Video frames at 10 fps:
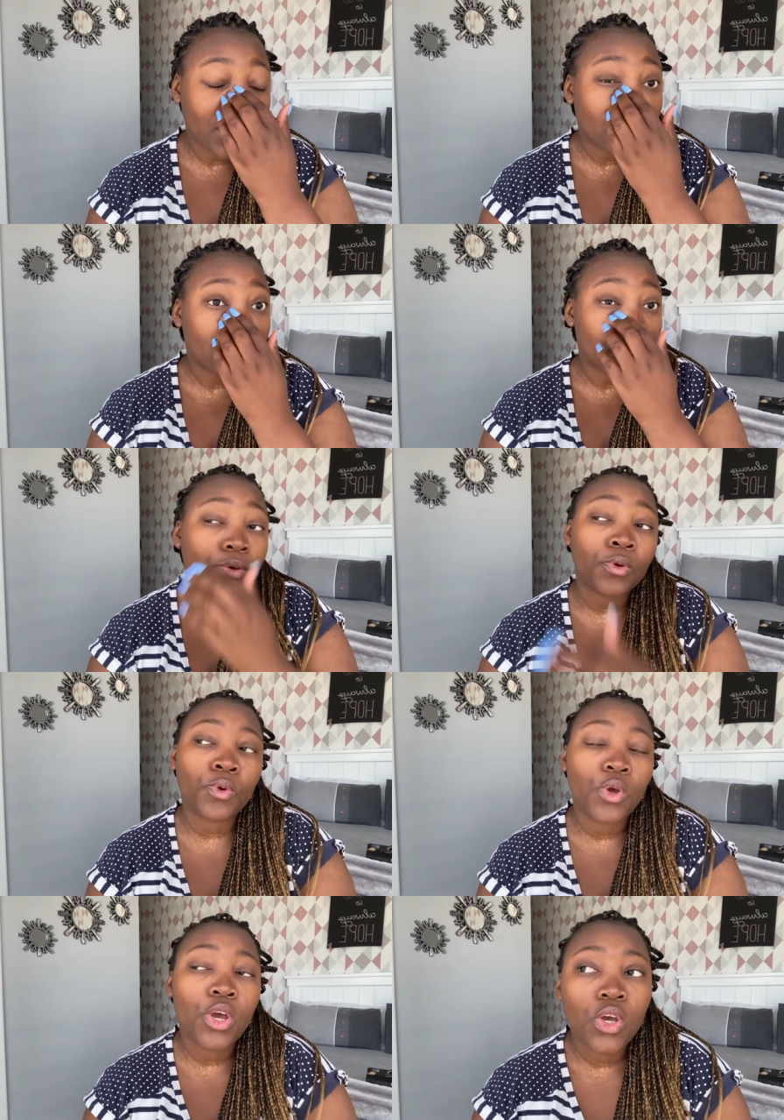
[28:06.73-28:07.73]
You know?
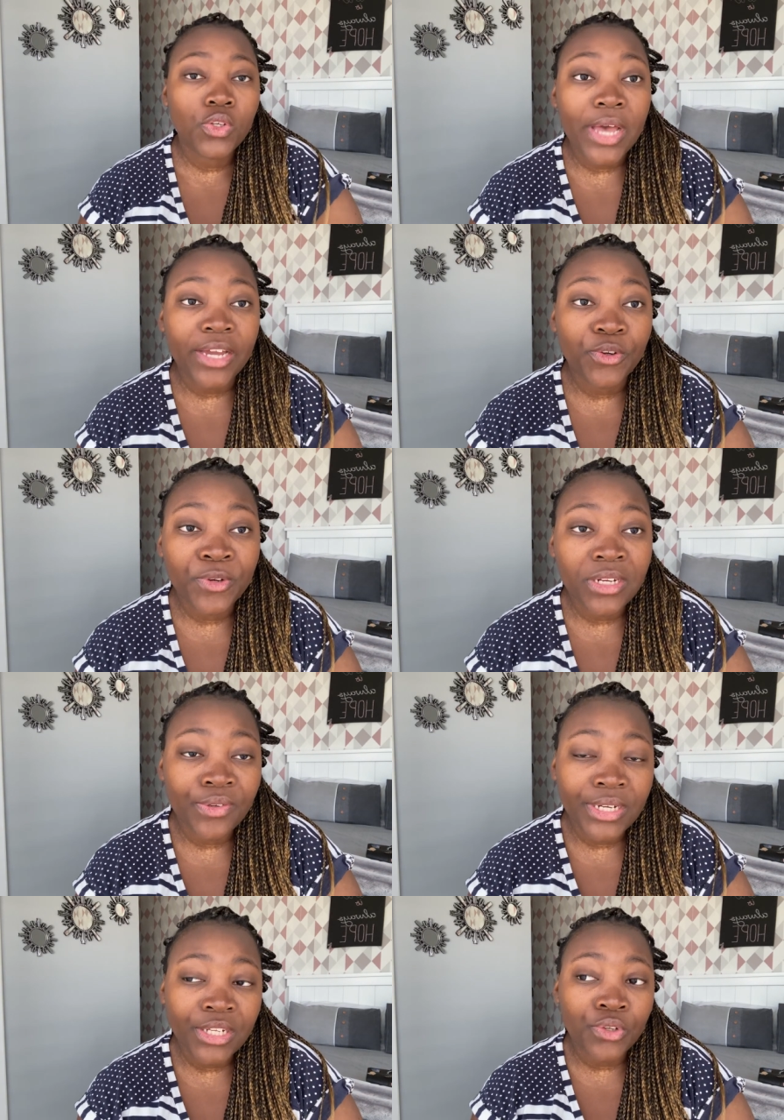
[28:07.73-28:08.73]
So I really,
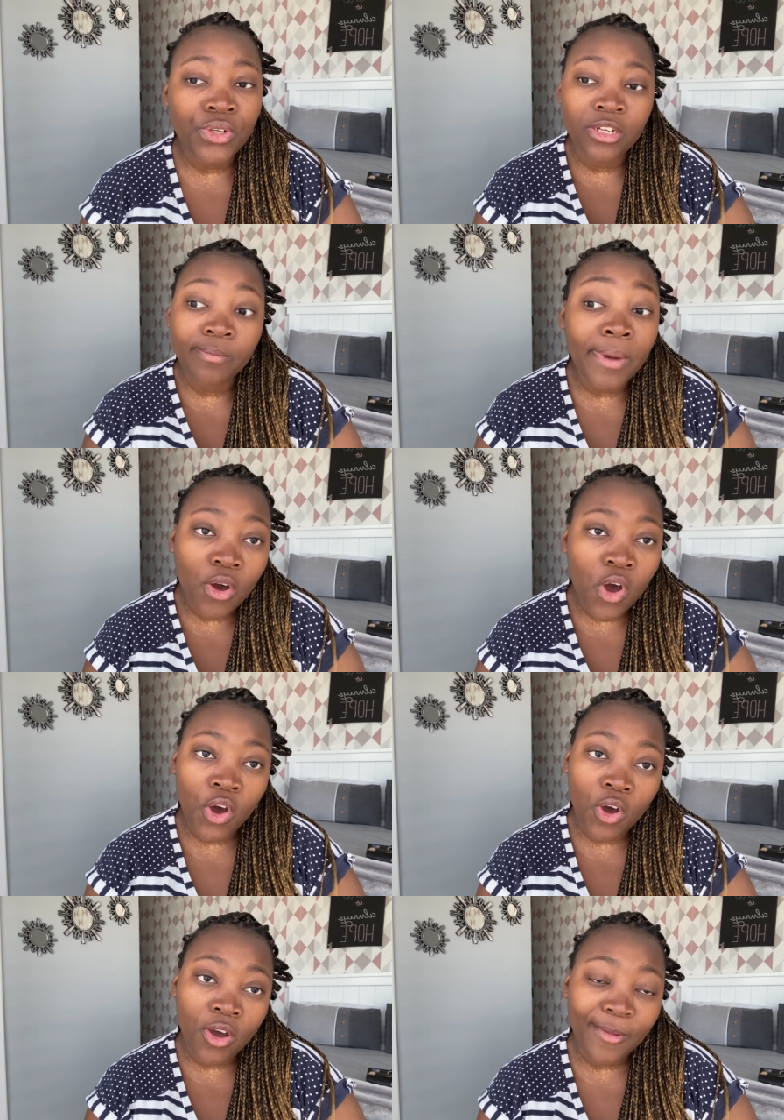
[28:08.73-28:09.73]
really do need my
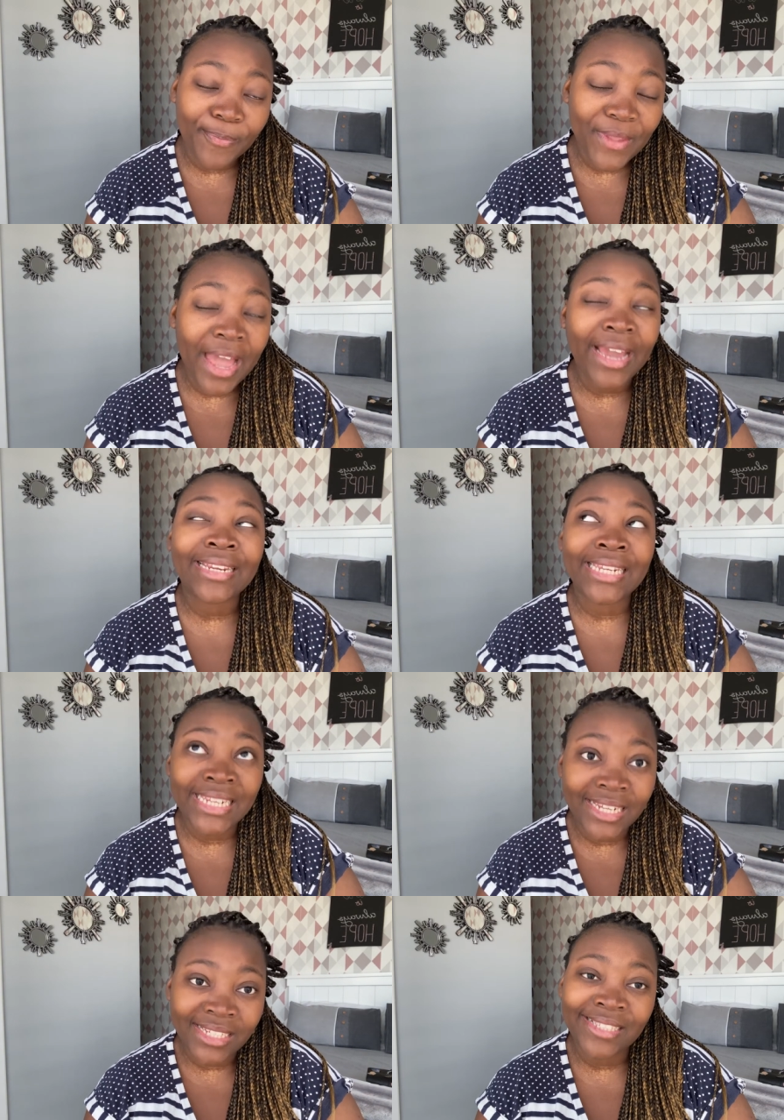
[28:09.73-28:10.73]
car. I
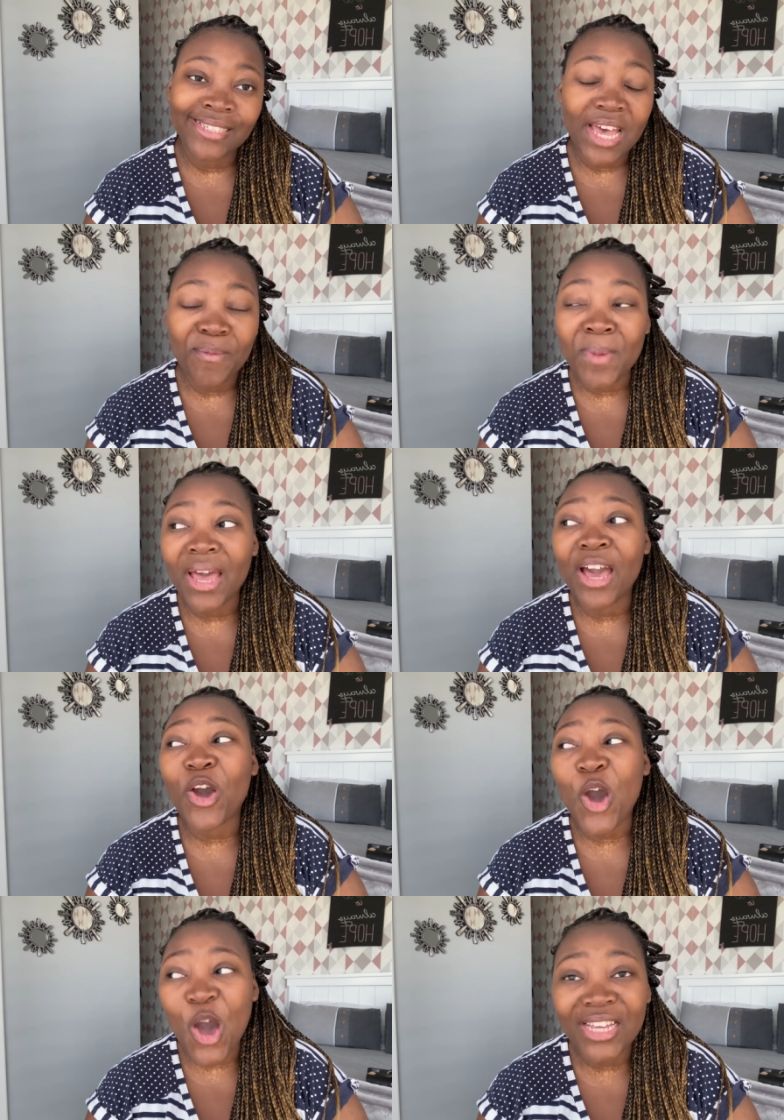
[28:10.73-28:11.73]
need it. My, a
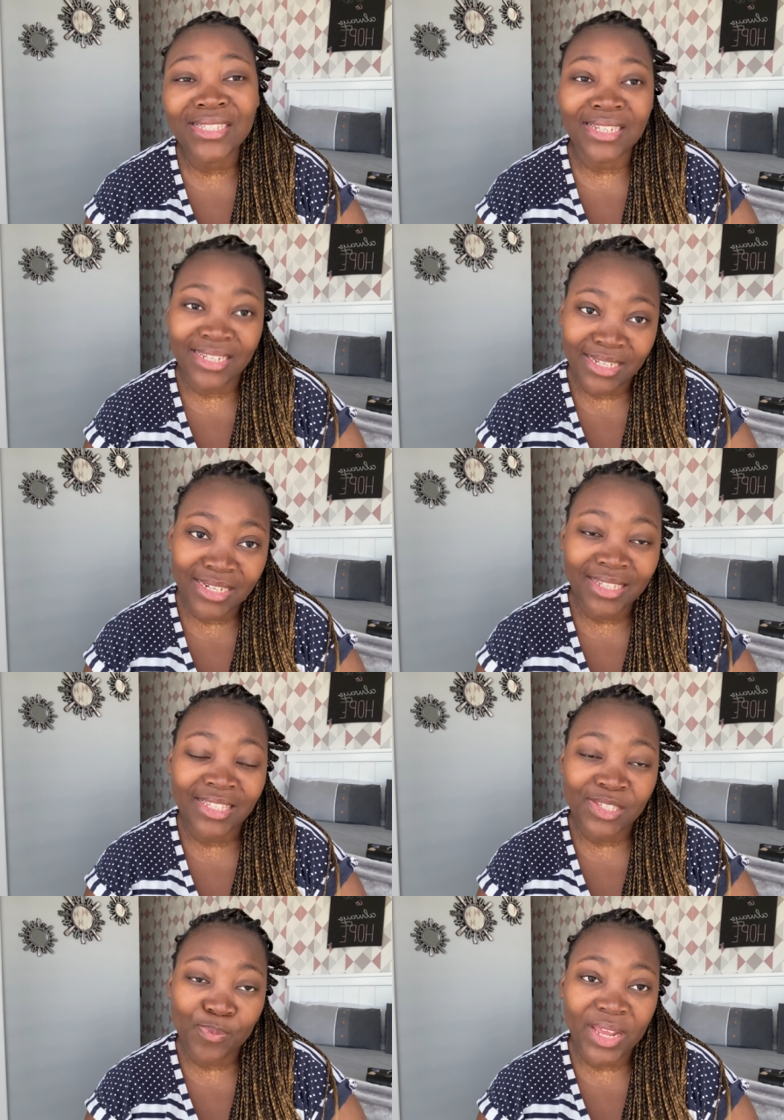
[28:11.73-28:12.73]
car is a need in
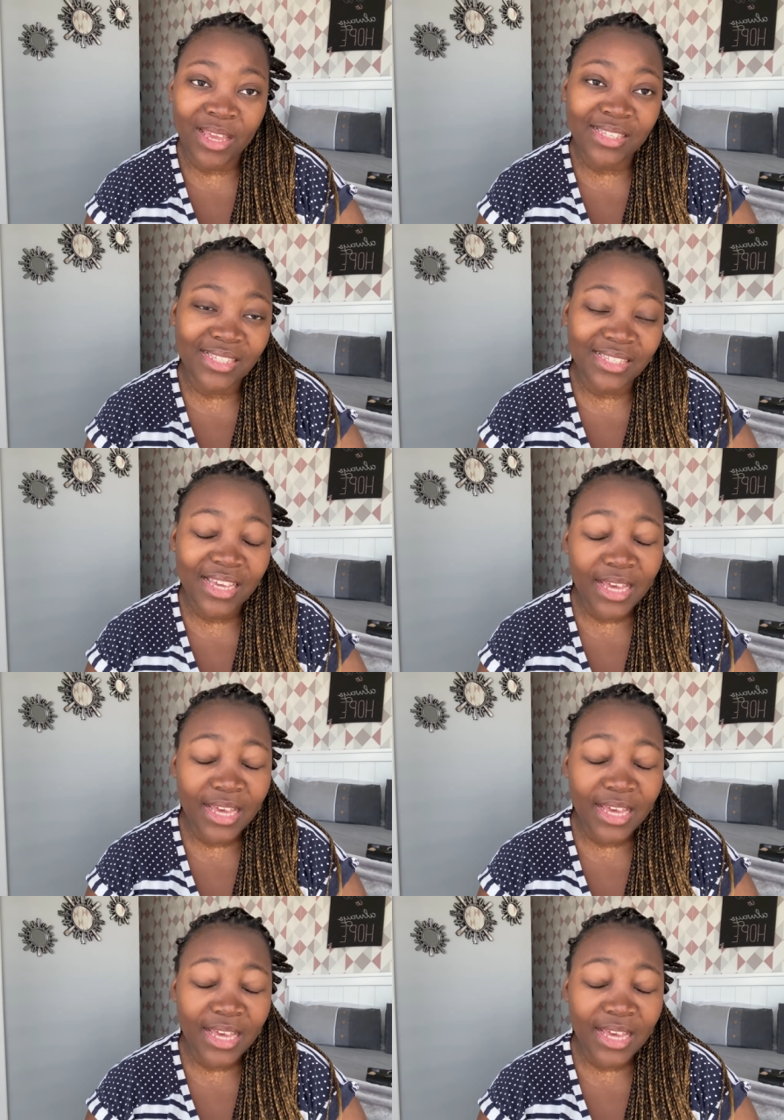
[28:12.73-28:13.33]
this place.